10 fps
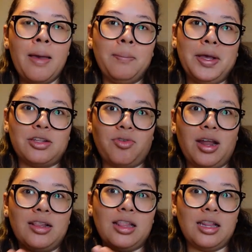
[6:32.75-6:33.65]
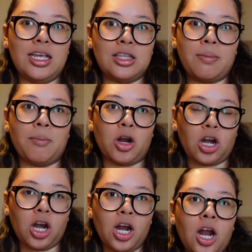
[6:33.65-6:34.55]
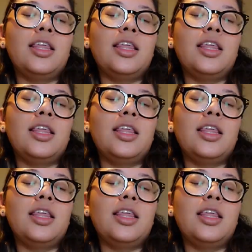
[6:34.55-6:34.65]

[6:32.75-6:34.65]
best friend Lily's murder.